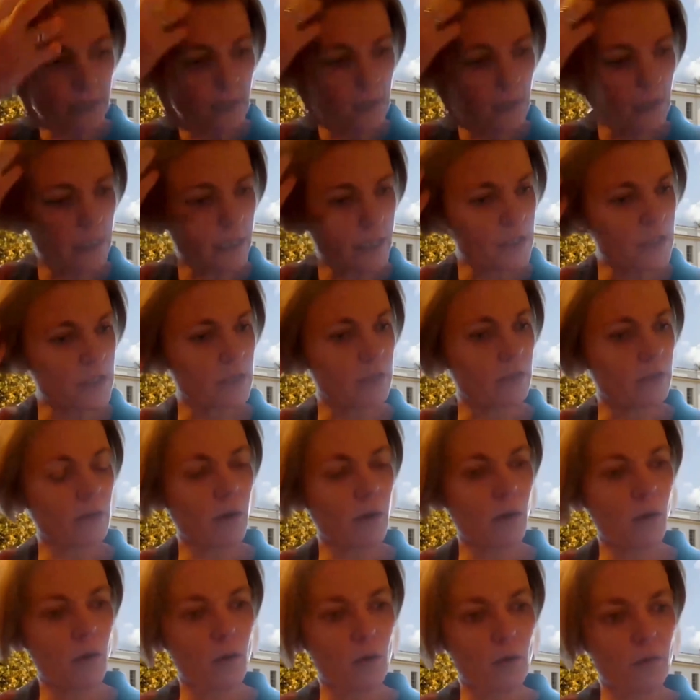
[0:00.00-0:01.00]
collection
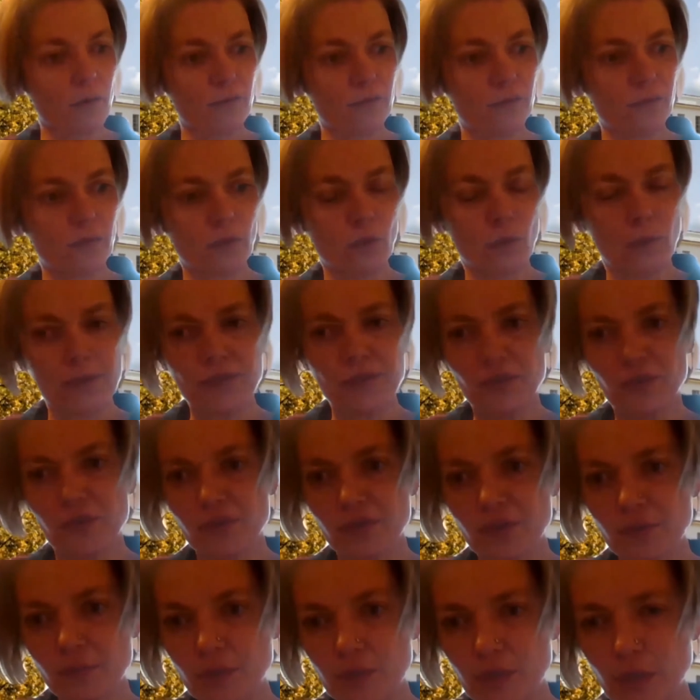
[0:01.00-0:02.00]
of
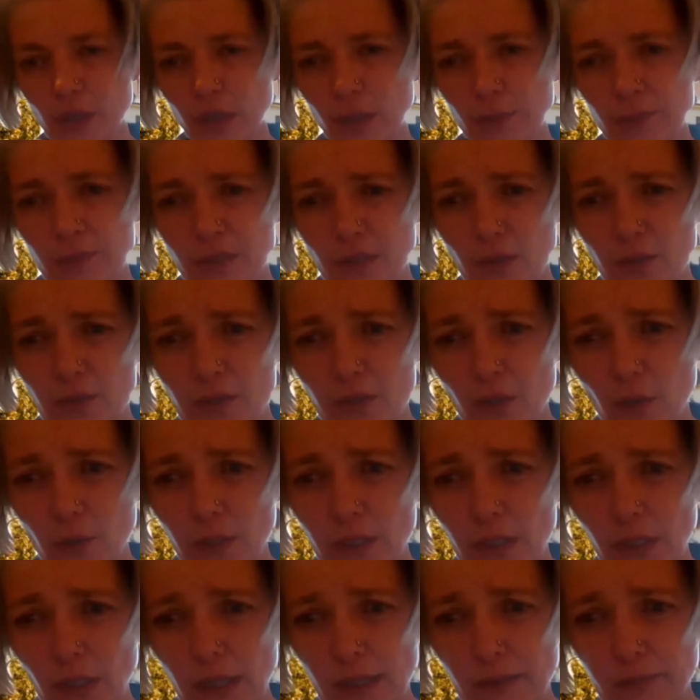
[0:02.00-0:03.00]
questions. Michelle, I'm so sorry you're